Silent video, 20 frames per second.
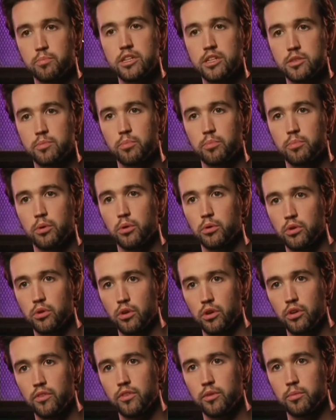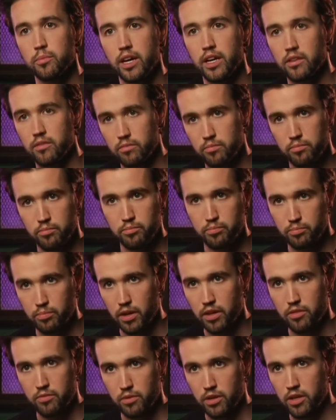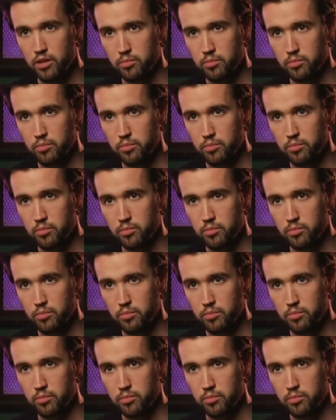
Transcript: just bowled over by, by three other